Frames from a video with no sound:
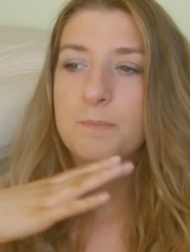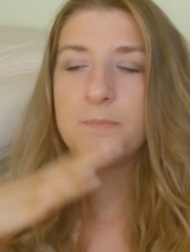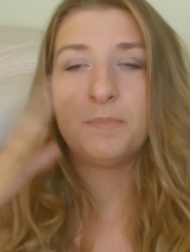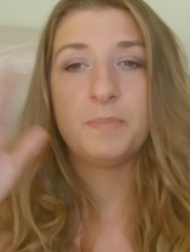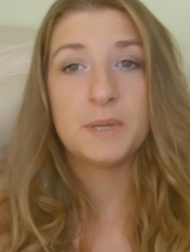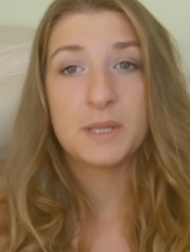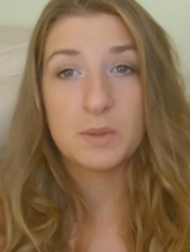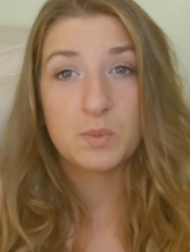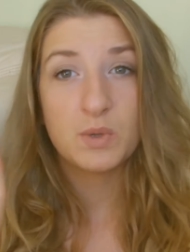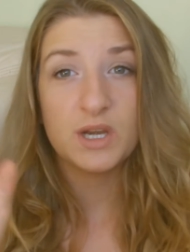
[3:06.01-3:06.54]

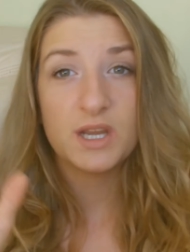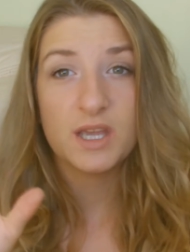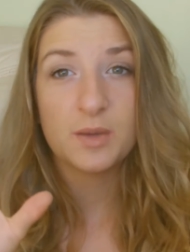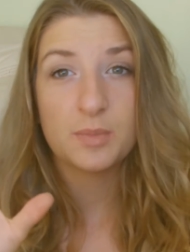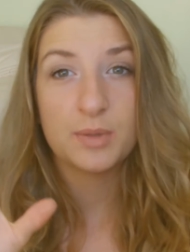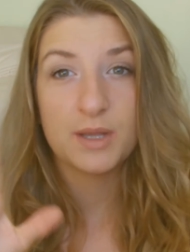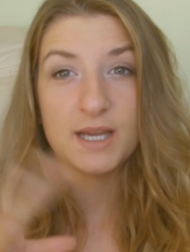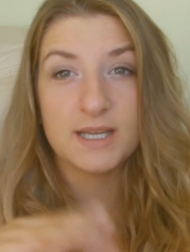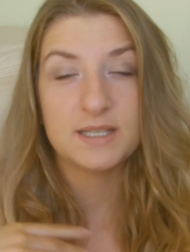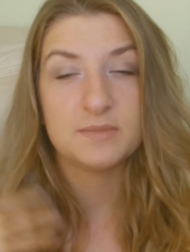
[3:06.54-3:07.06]
But when I
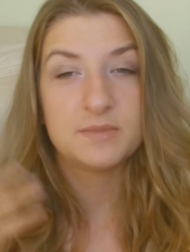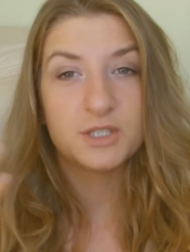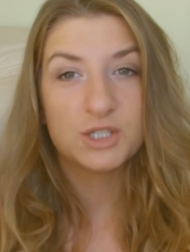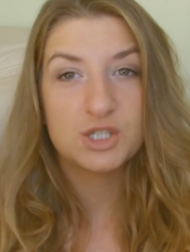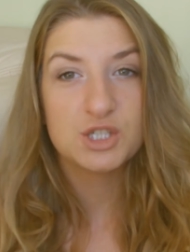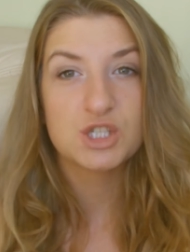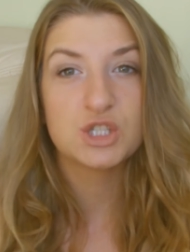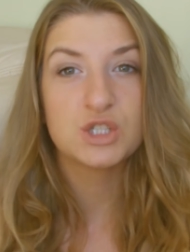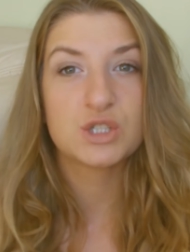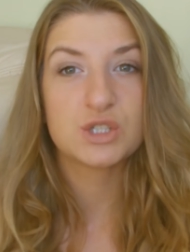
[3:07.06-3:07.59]
apply them, they
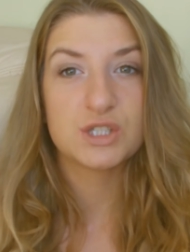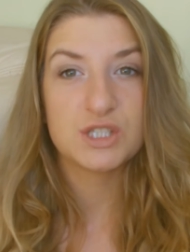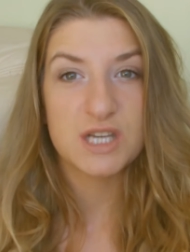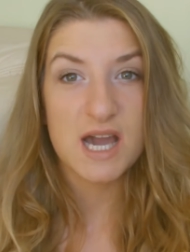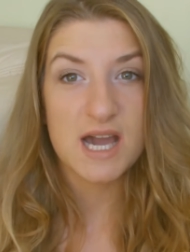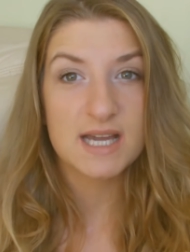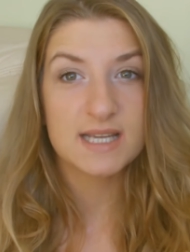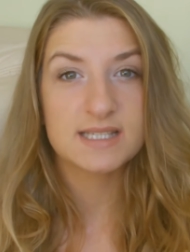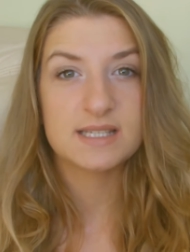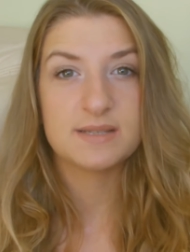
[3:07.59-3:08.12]
just look
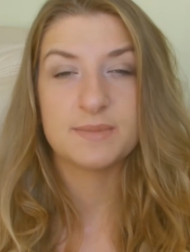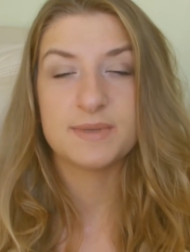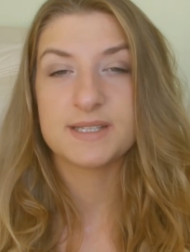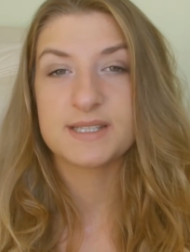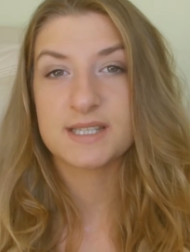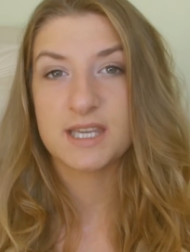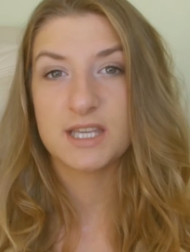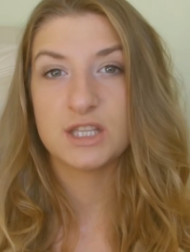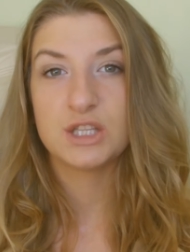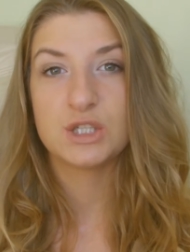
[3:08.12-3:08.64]
nice and my
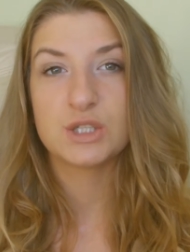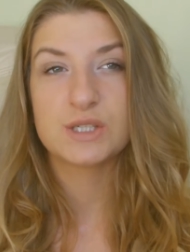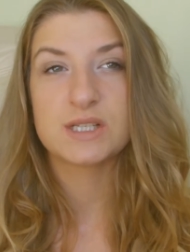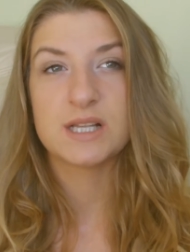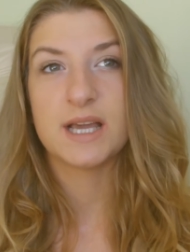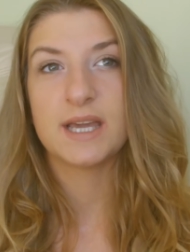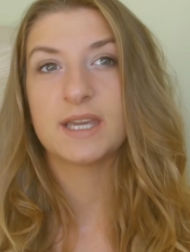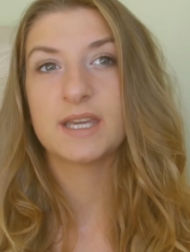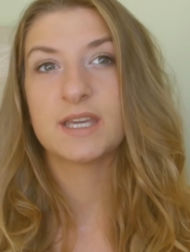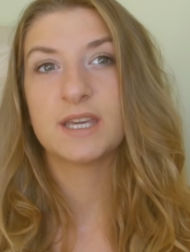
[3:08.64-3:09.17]
skin looks
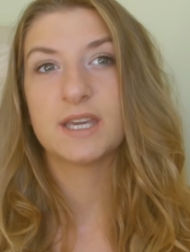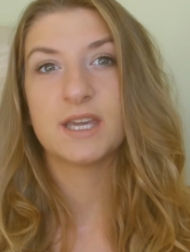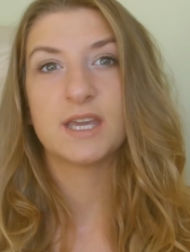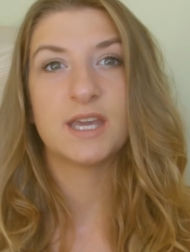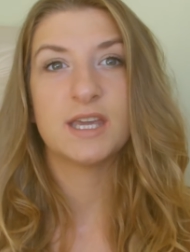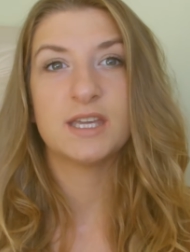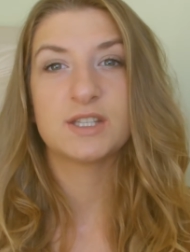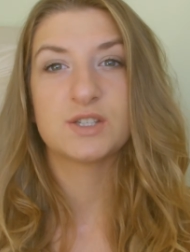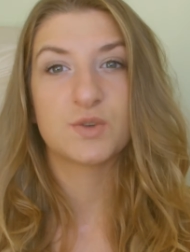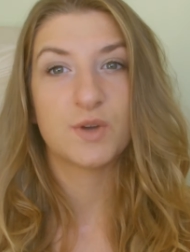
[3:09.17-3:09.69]
like
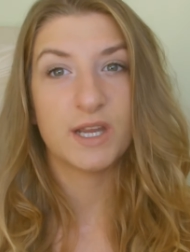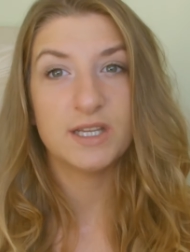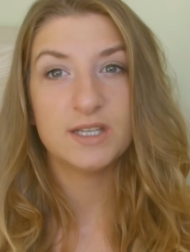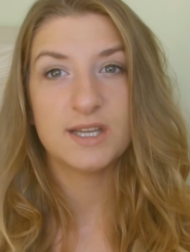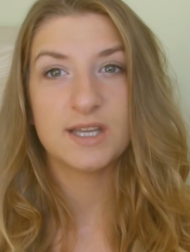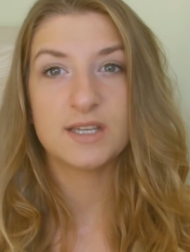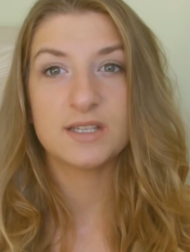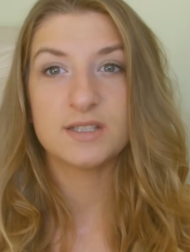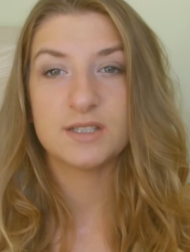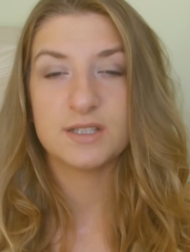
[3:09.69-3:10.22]
it's
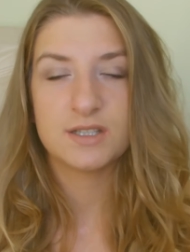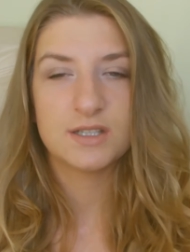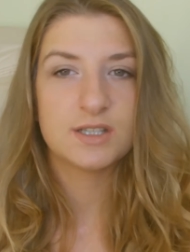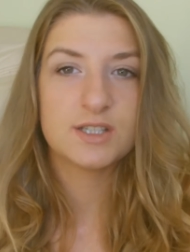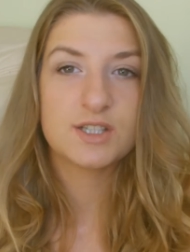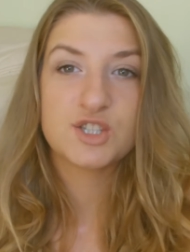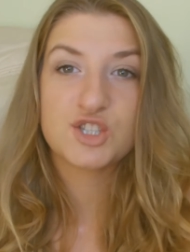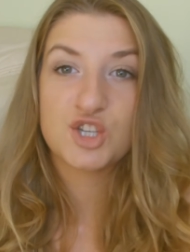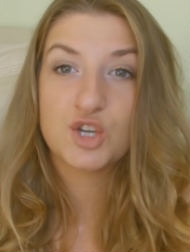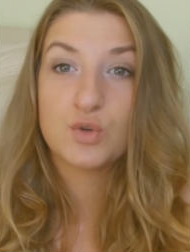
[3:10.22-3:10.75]
radiant.
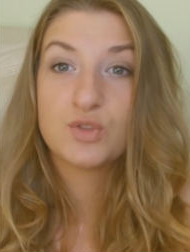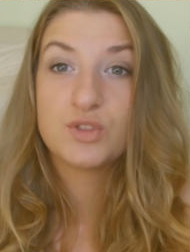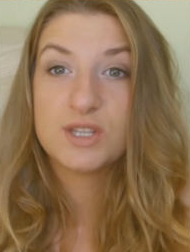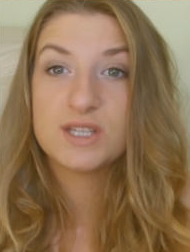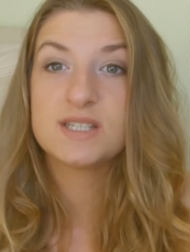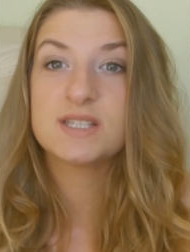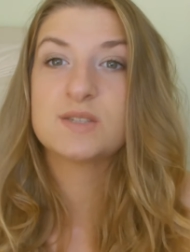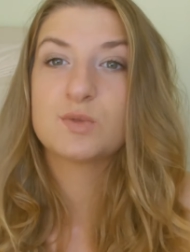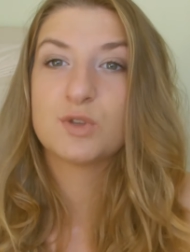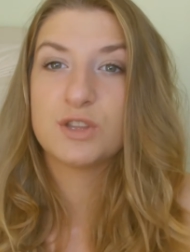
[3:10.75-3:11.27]
So
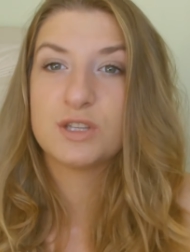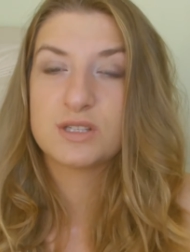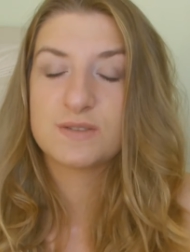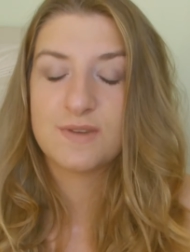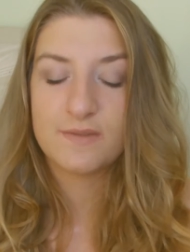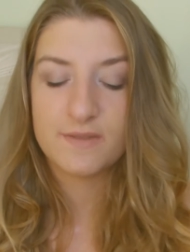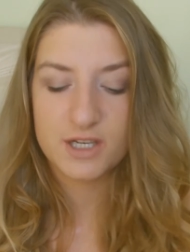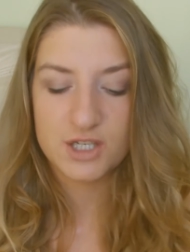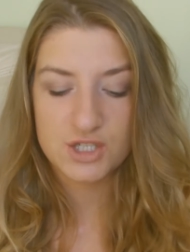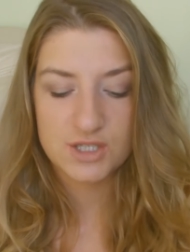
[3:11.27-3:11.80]
this is what this
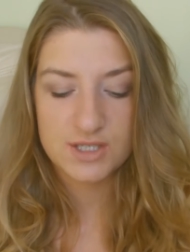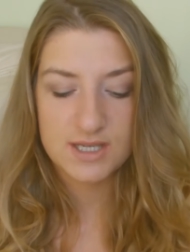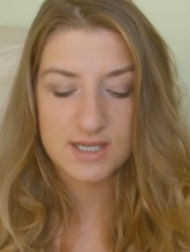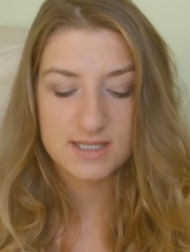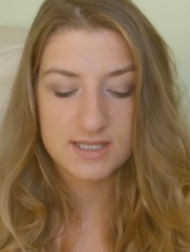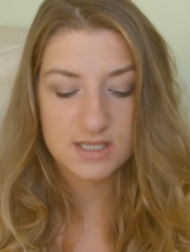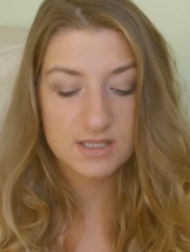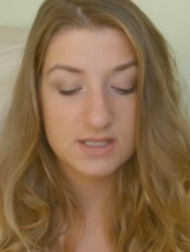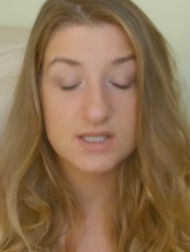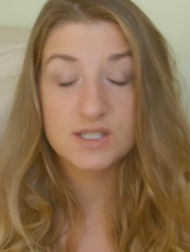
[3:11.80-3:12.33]
foundation
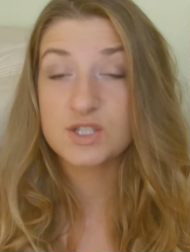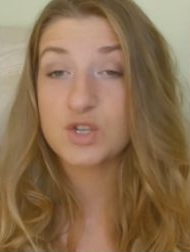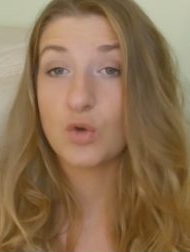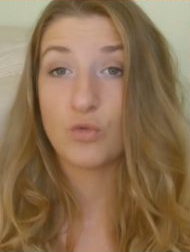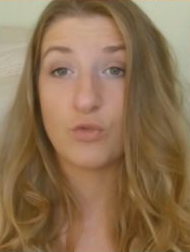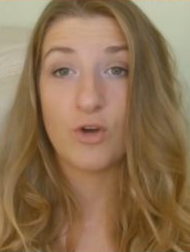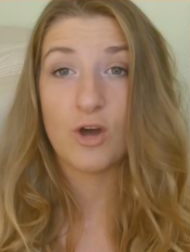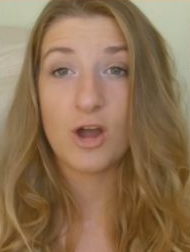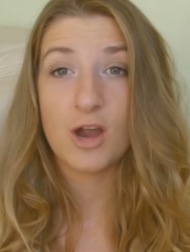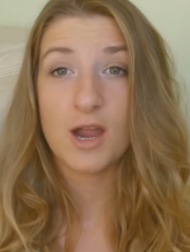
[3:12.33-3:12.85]
does, and so
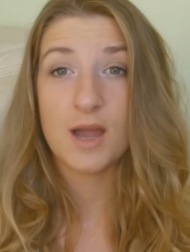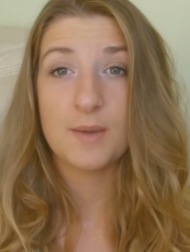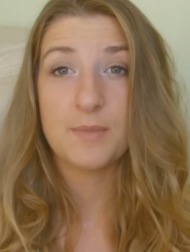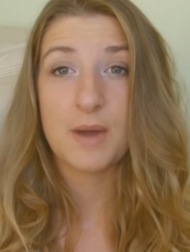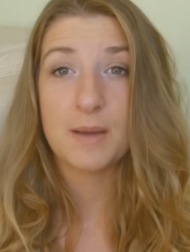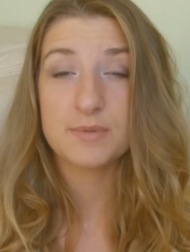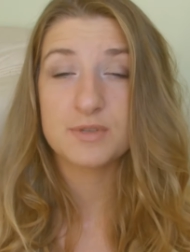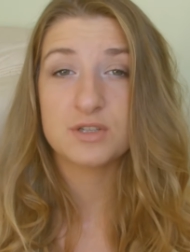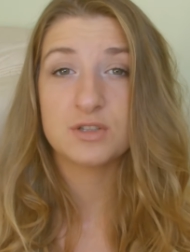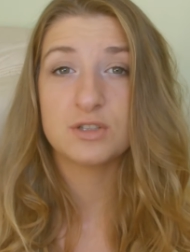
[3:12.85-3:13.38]
far I'm
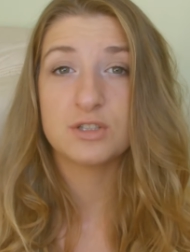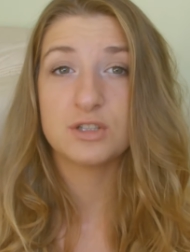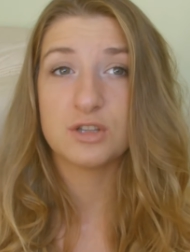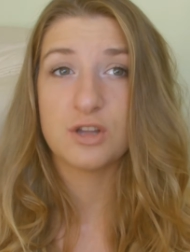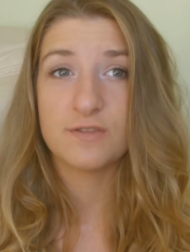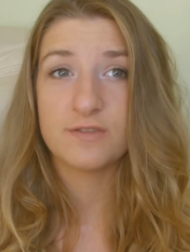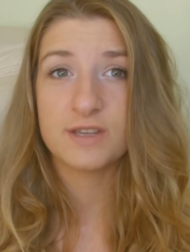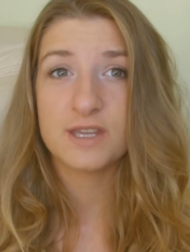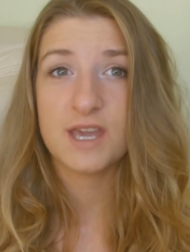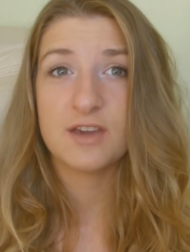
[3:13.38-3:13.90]
absolutely
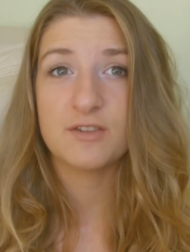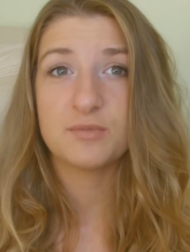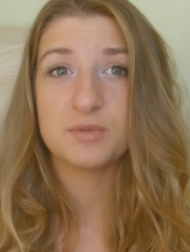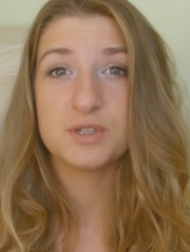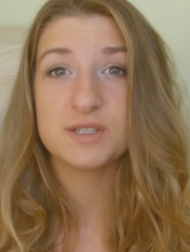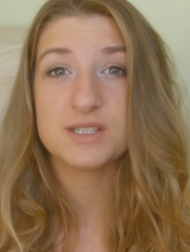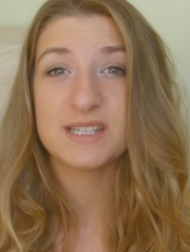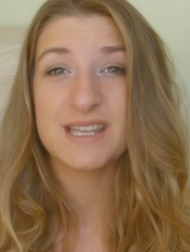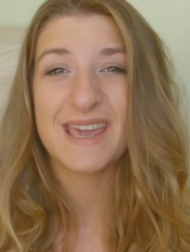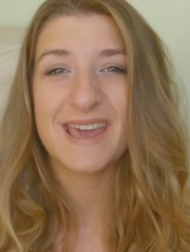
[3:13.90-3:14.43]
loving it. I've
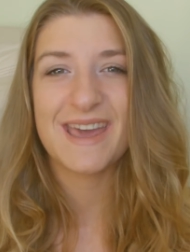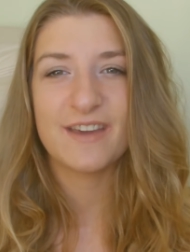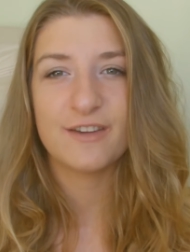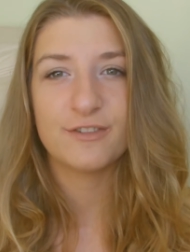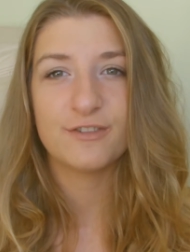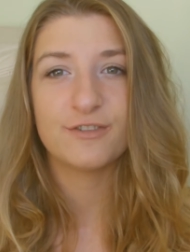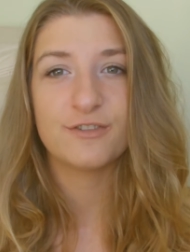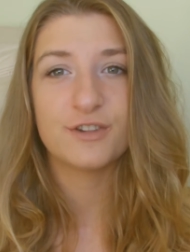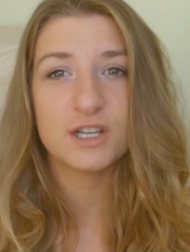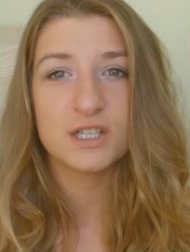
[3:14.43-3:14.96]
been using it
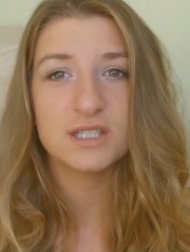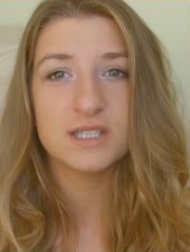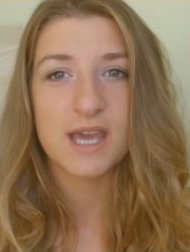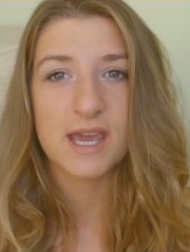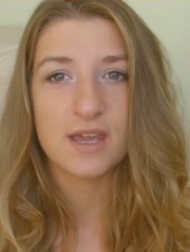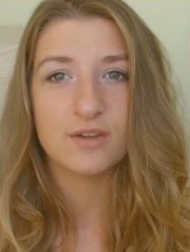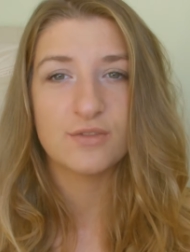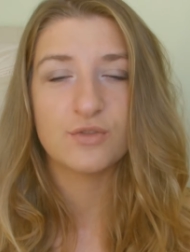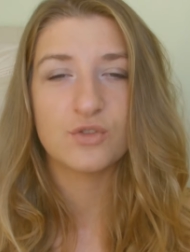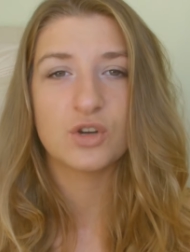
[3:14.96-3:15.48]
every
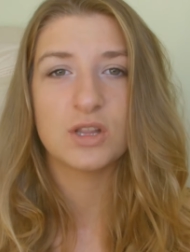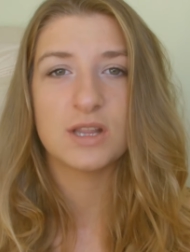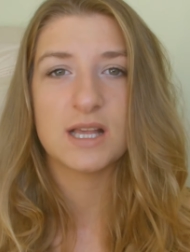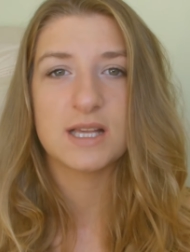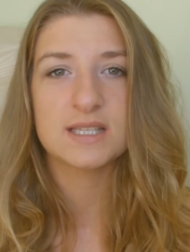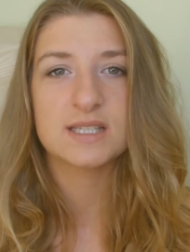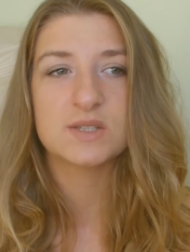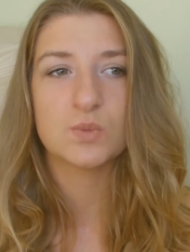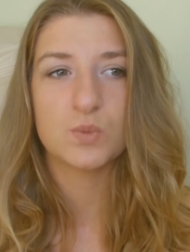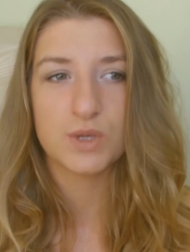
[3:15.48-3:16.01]
day for the
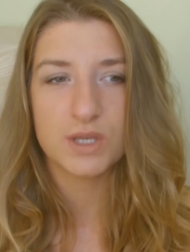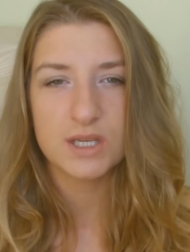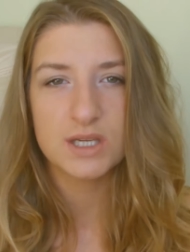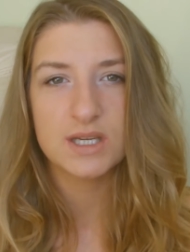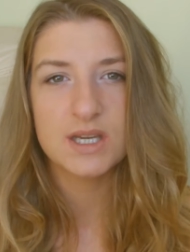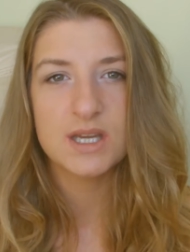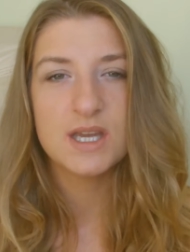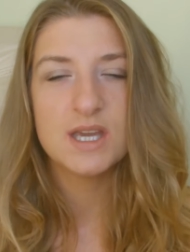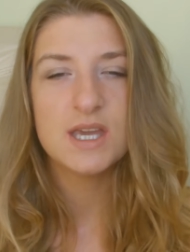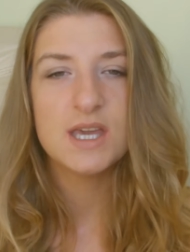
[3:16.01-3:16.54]
last
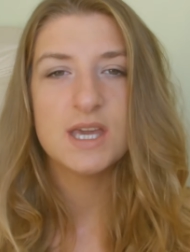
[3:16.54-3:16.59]
week